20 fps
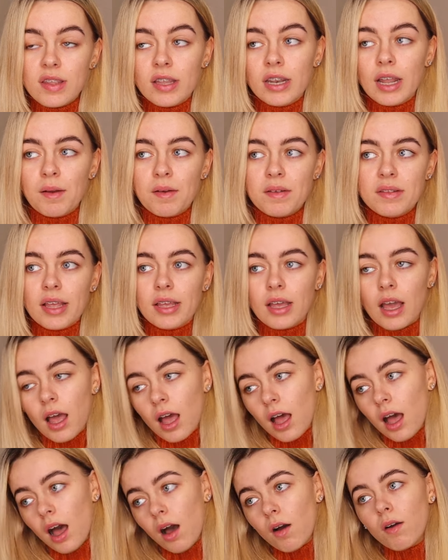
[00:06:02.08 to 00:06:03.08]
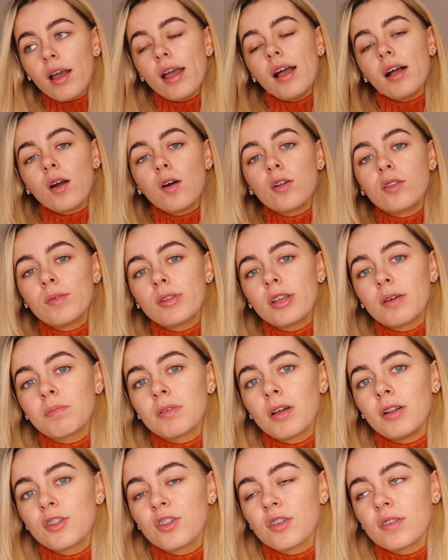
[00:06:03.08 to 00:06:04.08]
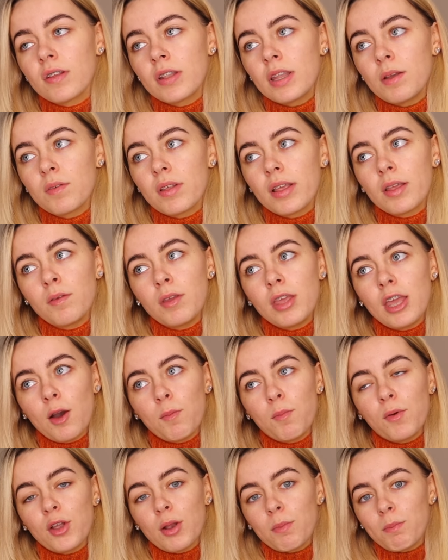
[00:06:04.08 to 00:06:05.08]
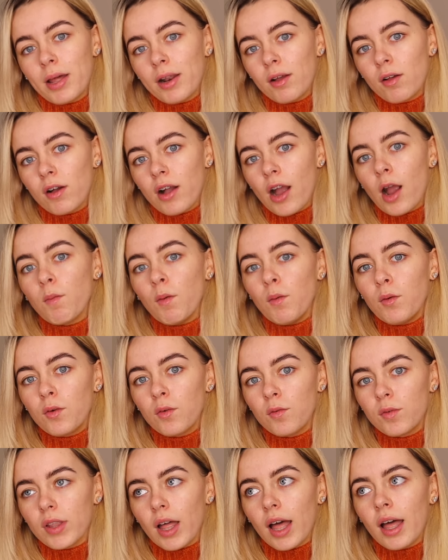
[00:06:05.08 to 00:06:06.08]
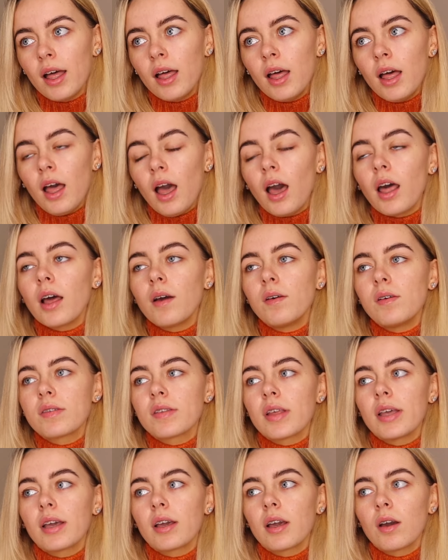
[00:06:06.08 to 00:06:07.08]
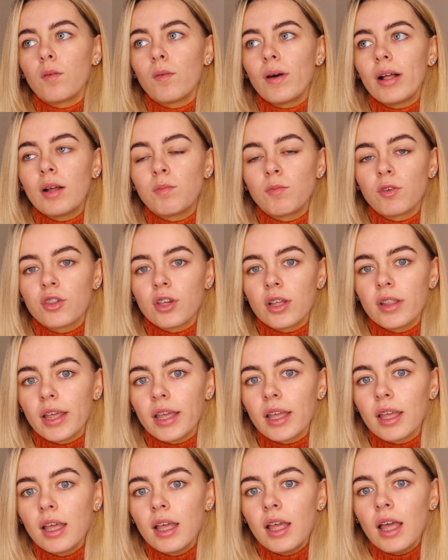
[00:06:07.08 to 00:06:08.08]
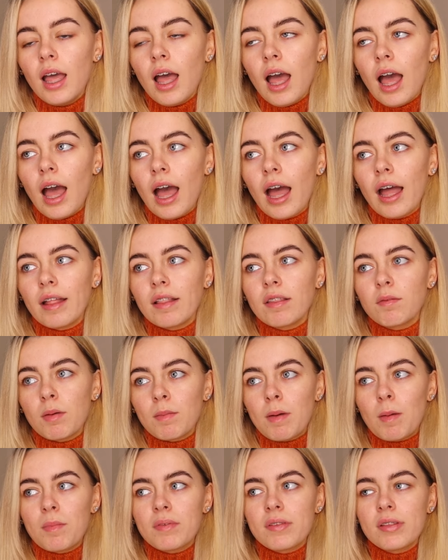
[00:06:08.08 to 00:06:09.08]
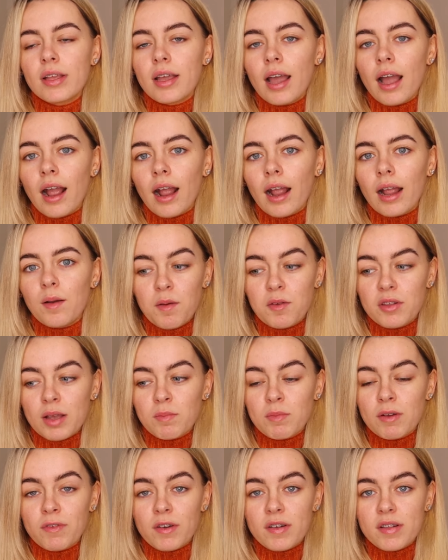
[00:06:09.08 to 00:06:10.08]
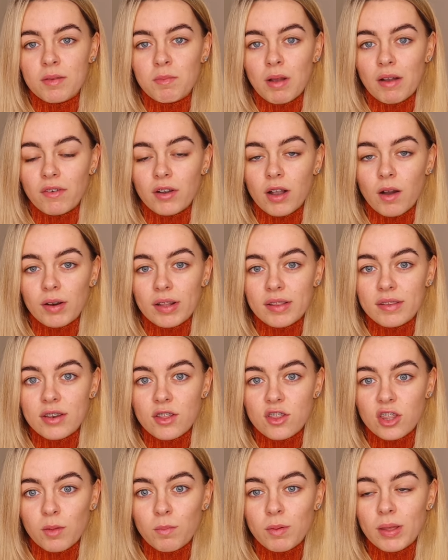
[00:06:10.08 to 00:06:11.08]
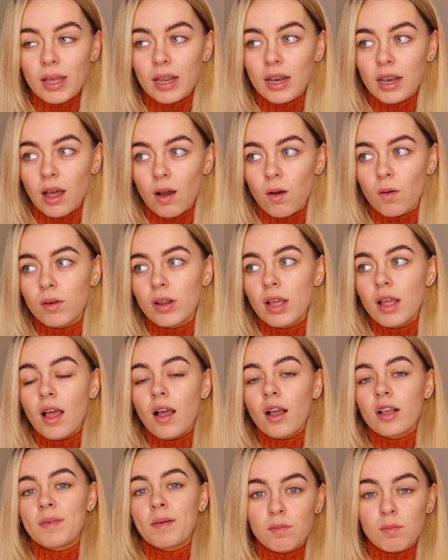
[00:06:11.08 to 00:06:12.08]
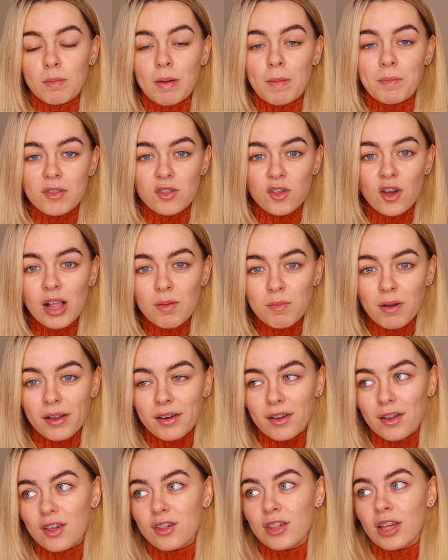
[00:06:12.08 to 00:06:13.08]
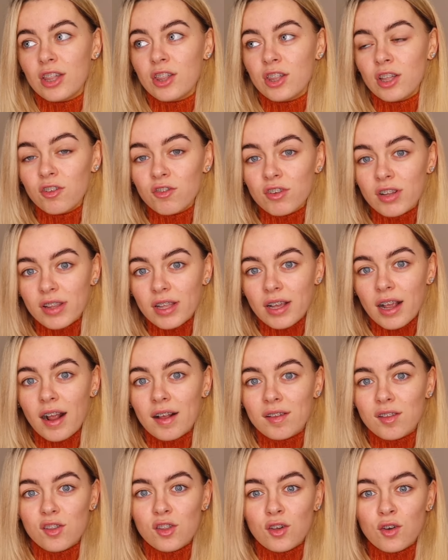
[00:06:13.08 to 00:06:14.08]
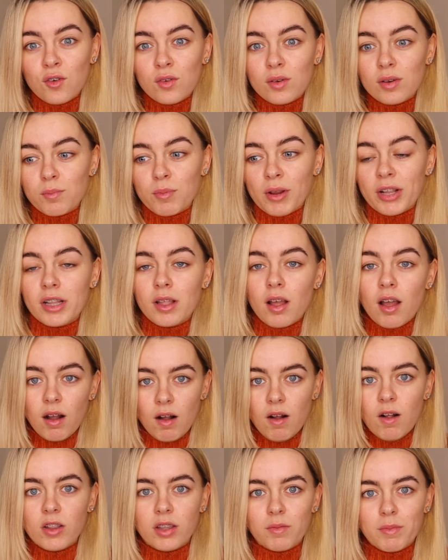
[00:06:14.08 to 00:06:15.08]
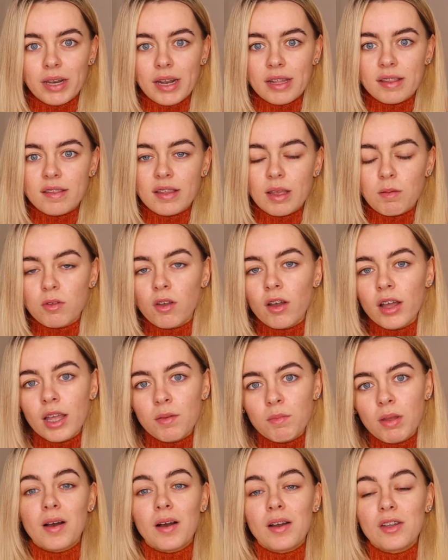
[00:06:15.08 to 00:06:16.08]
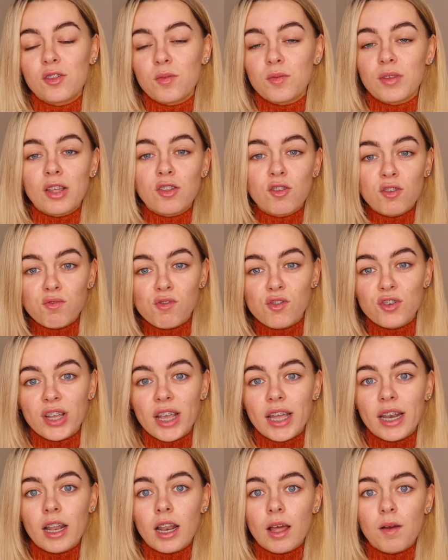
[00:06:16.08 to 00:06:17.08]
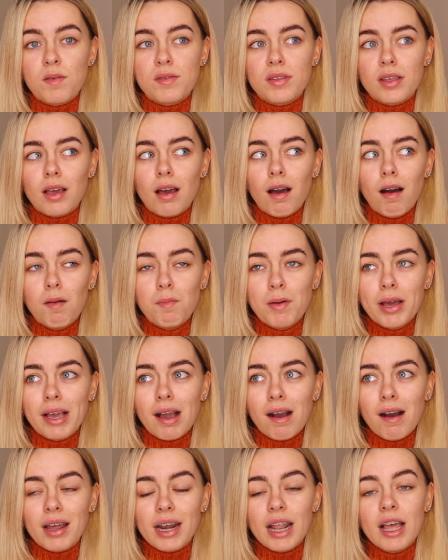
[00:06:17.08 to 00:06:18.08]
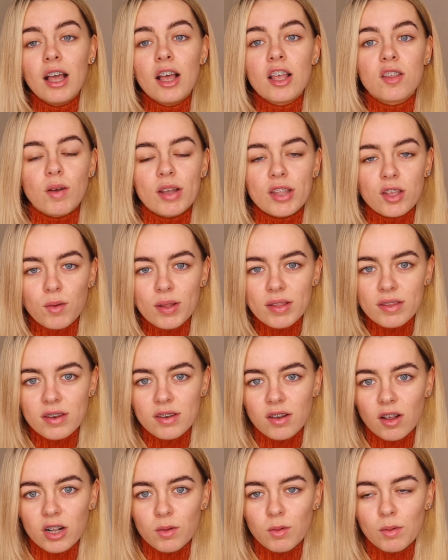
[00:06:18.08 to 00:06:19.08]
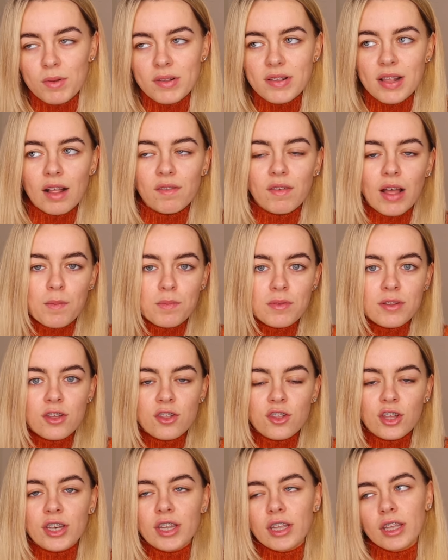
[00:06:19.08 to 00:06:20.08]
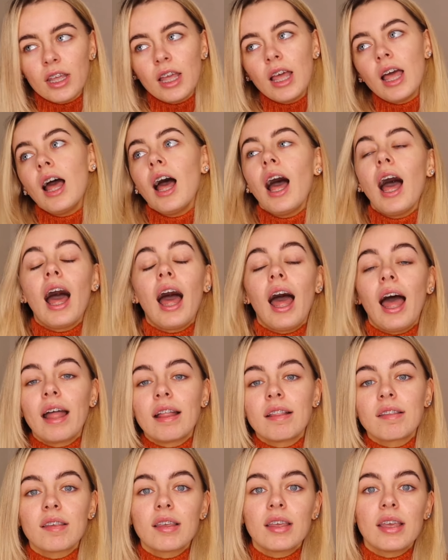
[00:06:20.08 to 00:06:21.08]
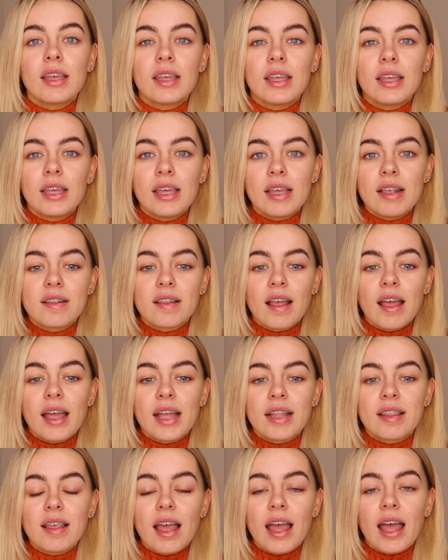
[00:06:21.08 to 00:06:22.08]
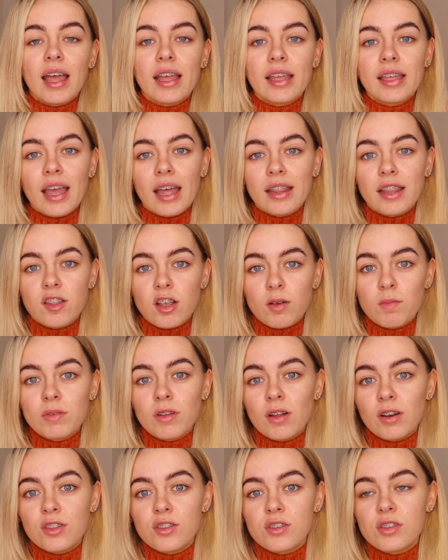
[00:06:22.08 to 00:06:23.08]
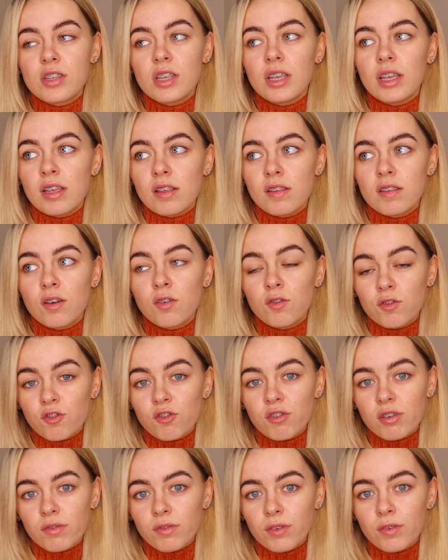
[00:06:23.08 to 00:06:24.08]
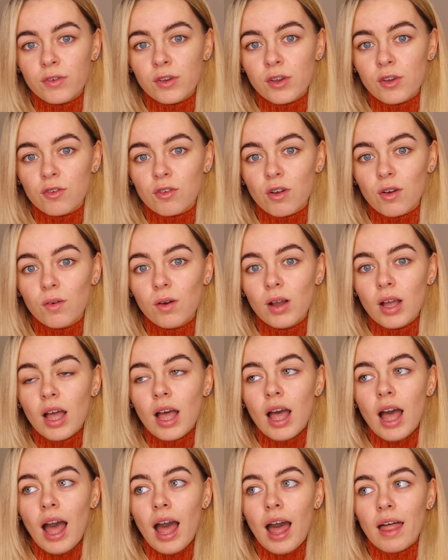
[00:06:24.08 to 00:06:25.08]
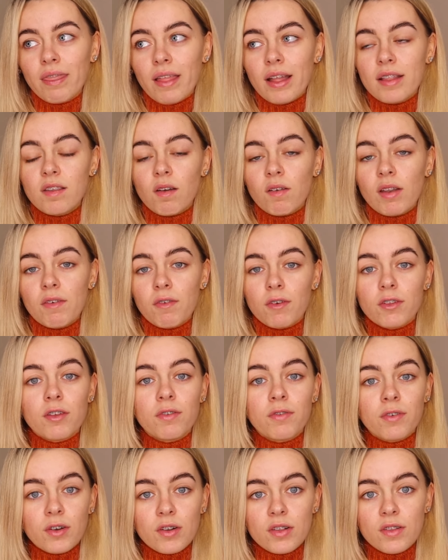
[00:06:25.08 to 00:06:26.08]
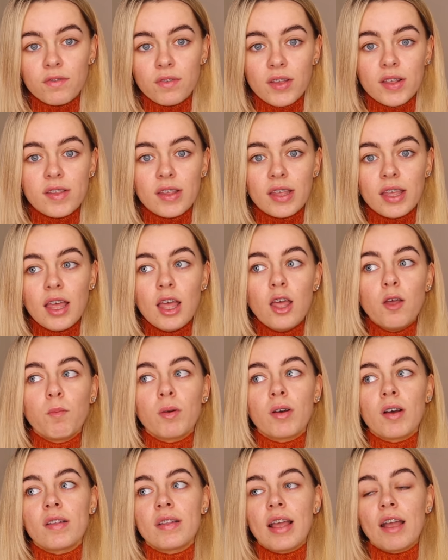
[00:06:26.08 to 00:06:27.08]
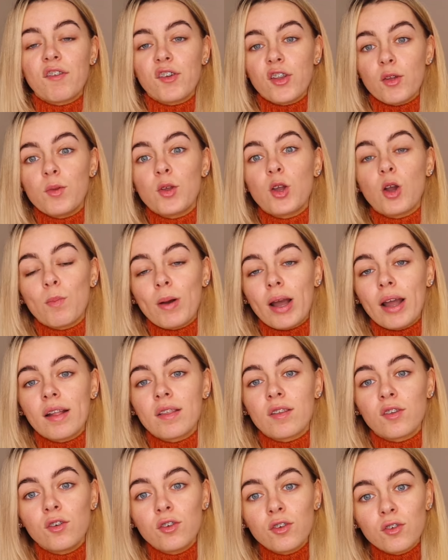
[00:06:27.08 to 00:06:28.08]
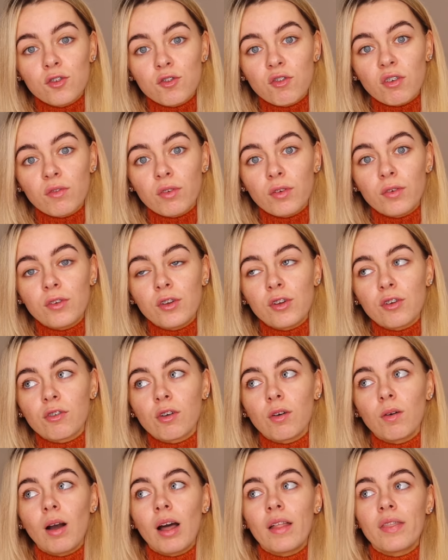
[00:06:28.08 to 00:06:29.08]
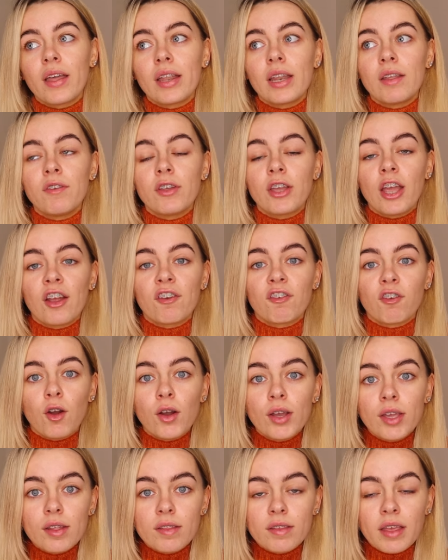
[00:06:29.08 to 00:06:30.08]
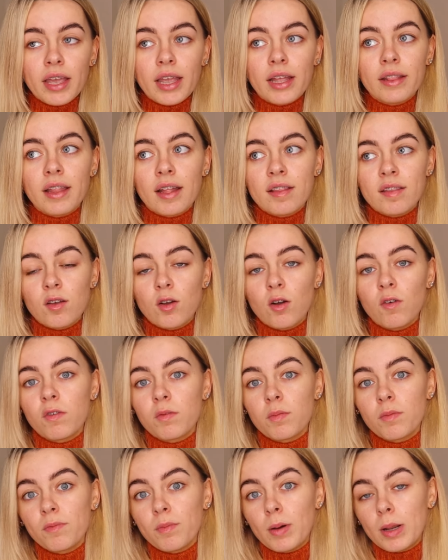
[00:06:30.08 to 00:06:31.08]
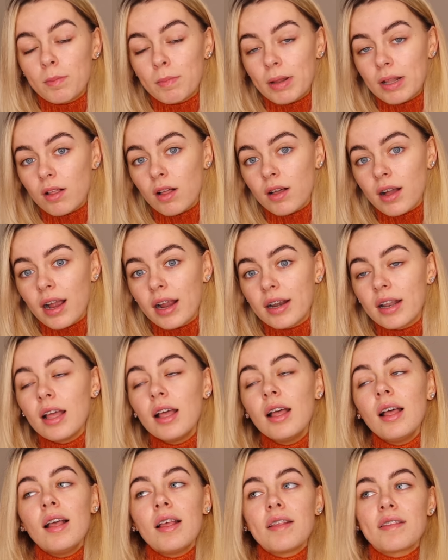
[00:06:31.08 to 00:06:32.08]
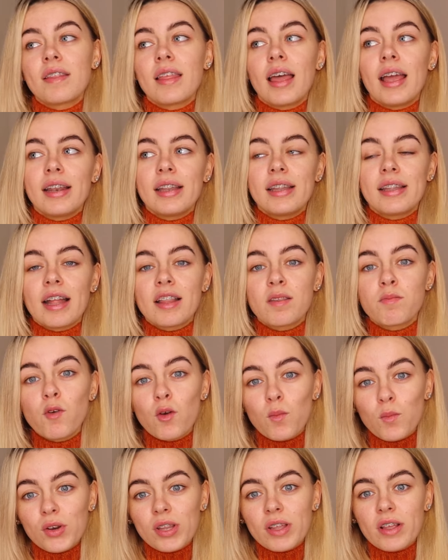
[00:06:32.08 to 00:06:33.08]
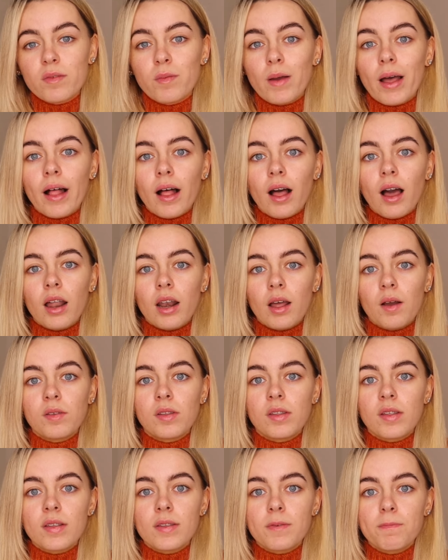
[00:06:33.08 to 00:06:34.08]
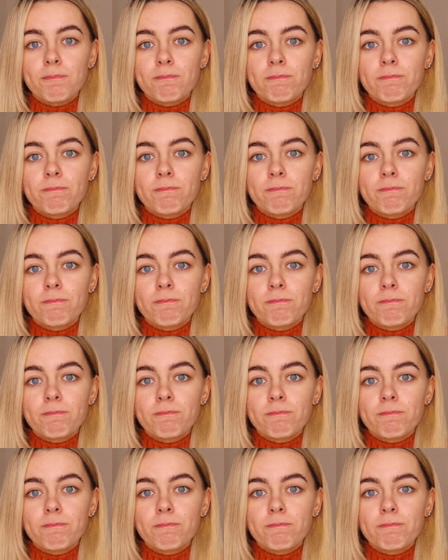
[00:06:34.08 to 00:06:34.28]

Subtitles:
And I was like, okay, I'll go to a dermatologist. And he was like, yeah, but your medical card won't cover that. And I was like, well, how much are they? And my mum was in the car. It was like my first time ever going into the GP alone, because my mum's a childminder. She had children in the car, so she couldn't bring all of them in at the same time. So she was like, just run in. And I was like, oh my god. So I had to go into the doctor by myself, absolutely shitting it. And he said, yeah, the dermatologist is €150, and that's only for the first visit, because every time you go back it's another €150. And then if you get Roaccutane, that's not covered by the medical card, so then that's more money as well. And I was just